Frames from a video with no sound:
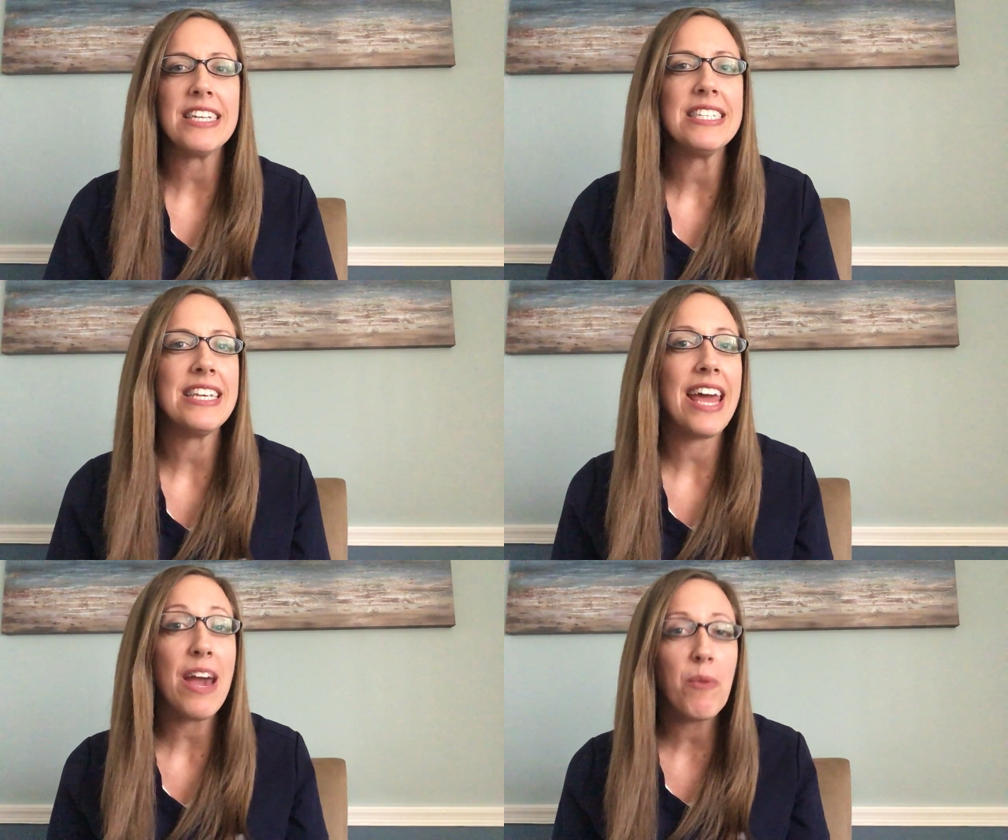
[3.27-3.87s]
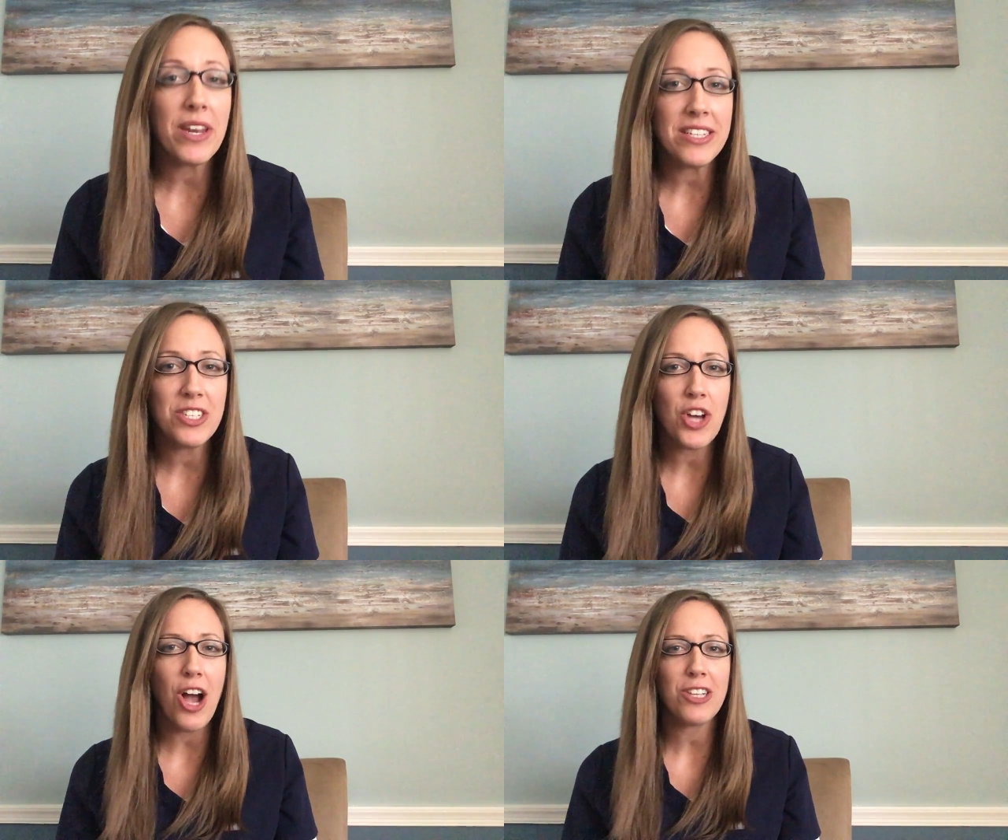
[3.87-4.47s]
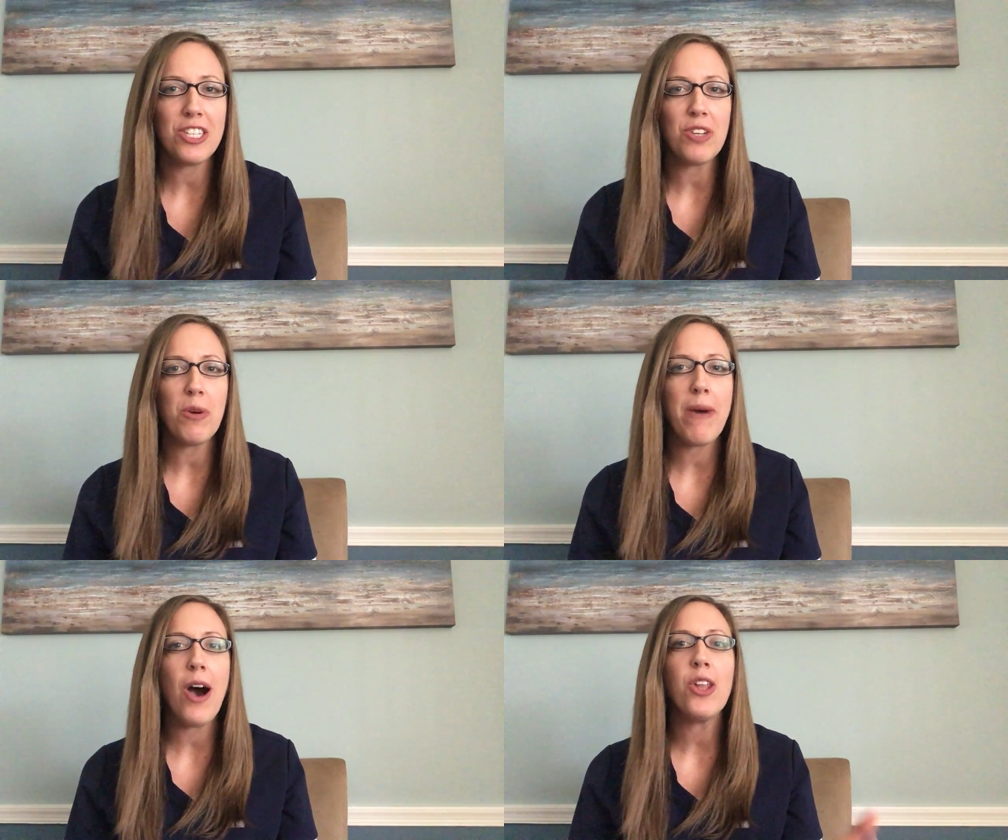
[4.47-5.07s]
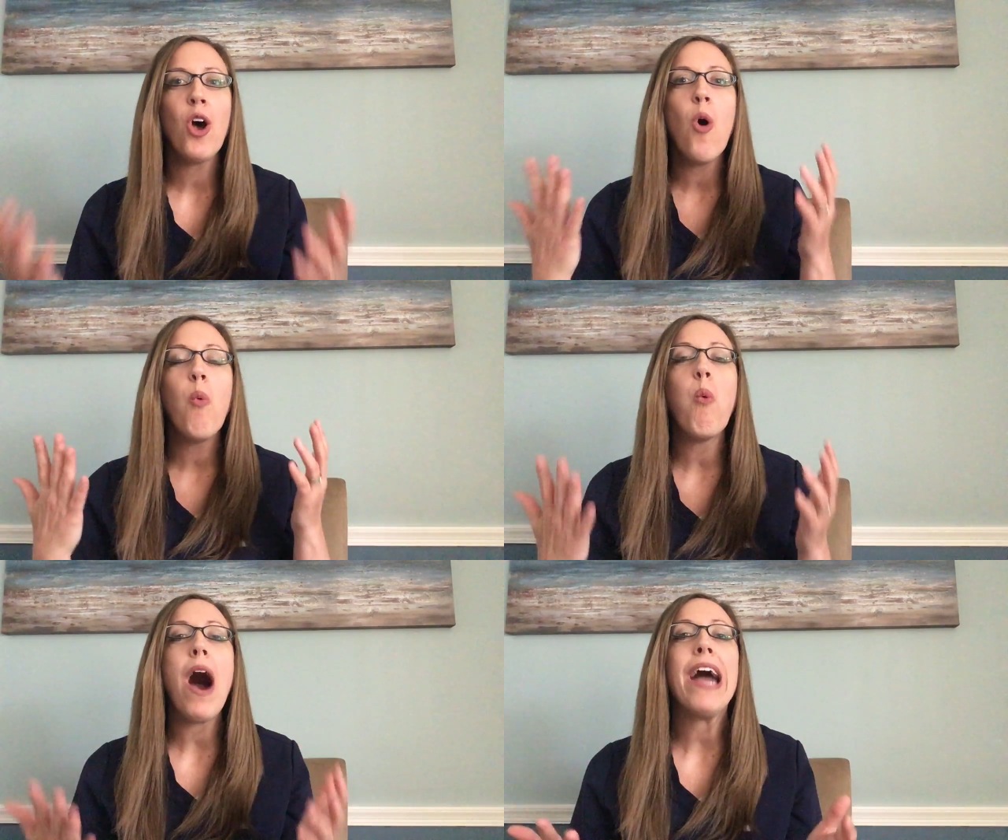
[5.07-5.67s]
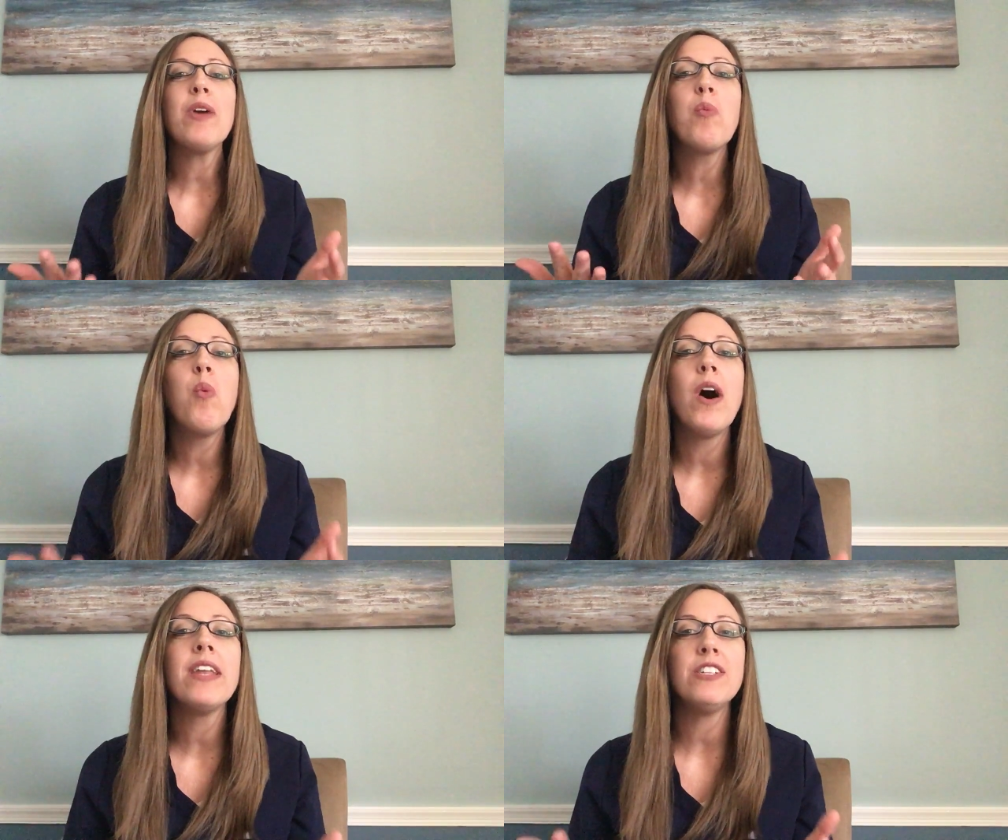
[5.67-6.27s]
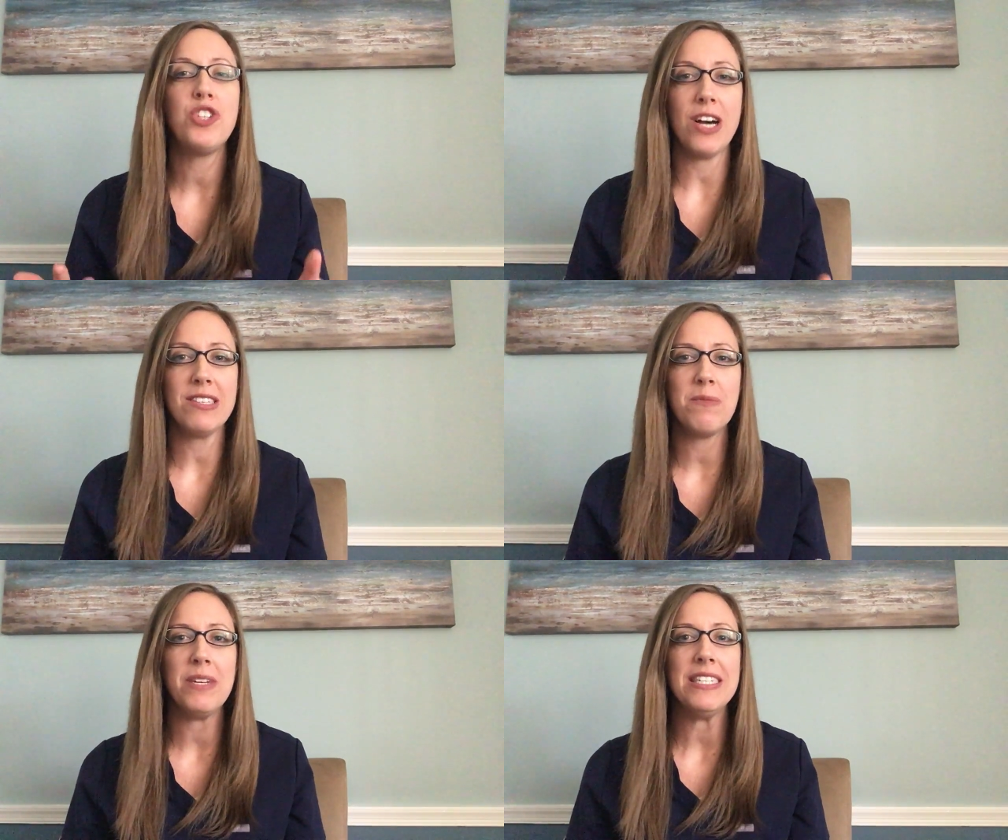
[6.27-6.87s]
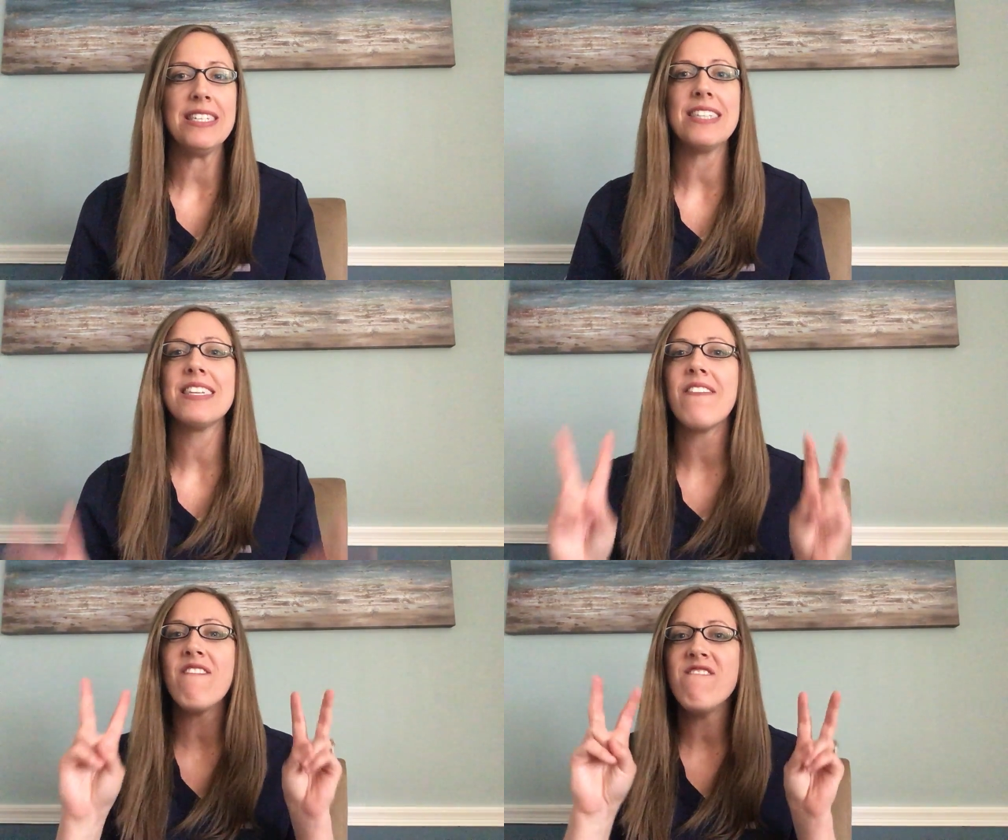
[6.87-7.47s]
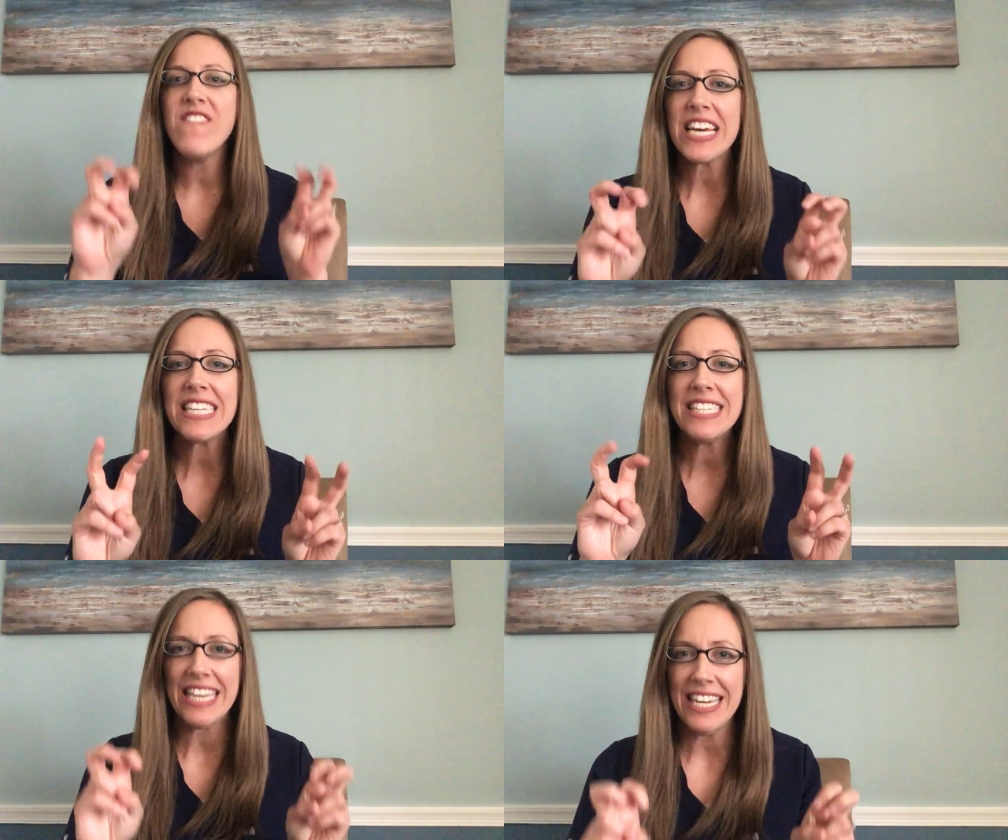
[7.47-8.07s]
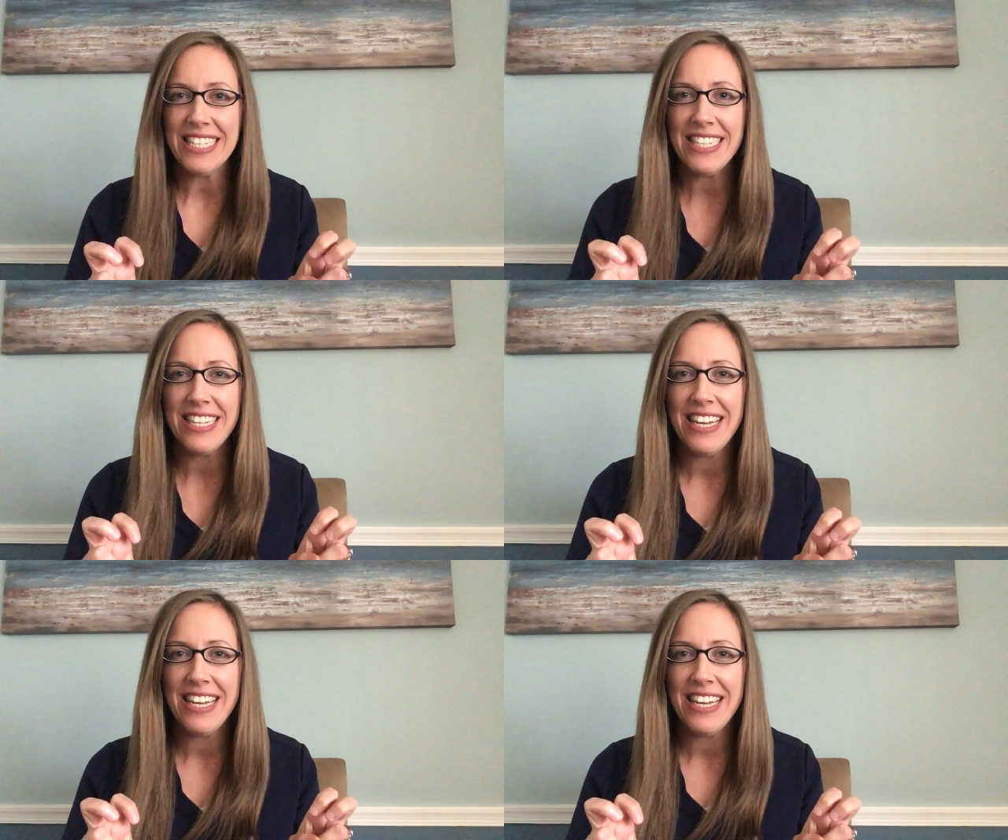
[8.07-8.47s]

and today I wanted to talk to you about why one adjustment doesn't fix it.